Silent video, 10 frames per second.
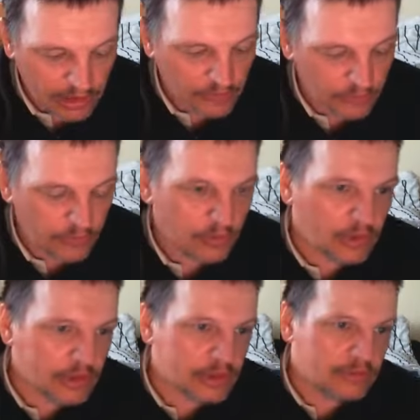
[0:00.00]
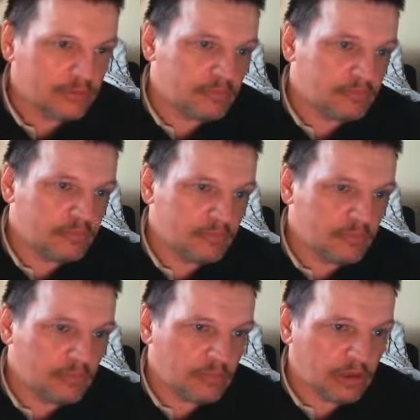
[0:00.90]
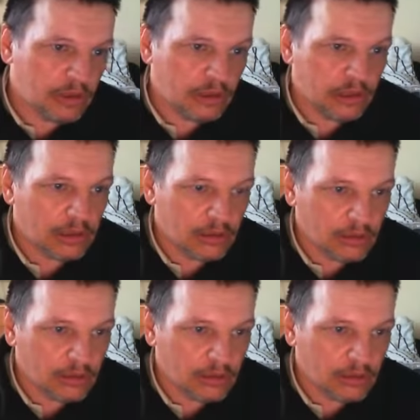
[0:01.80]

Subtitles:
get the flies, and they